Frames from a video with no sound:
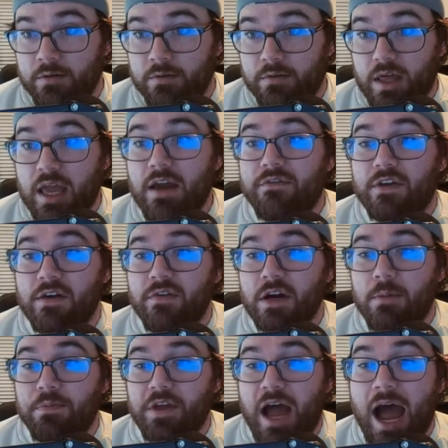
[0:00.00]
They have given
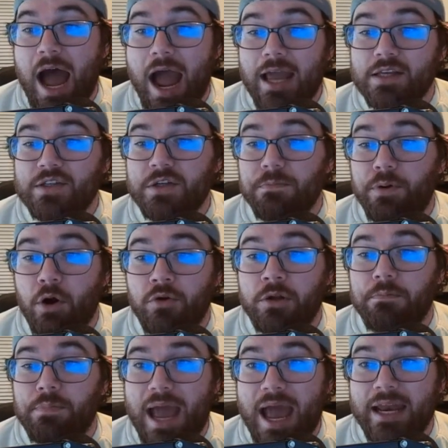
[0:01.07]
up the highest
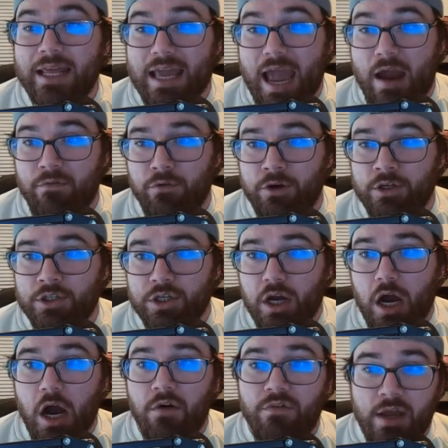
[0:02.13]
opponent batting average
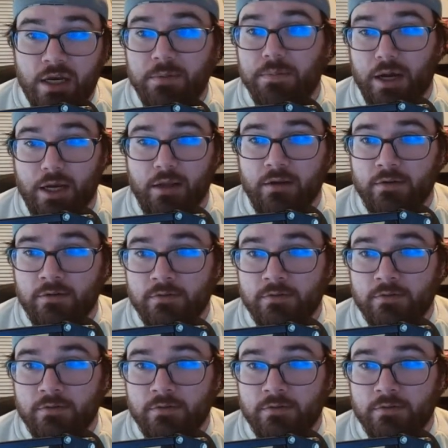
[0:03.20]
of anybody.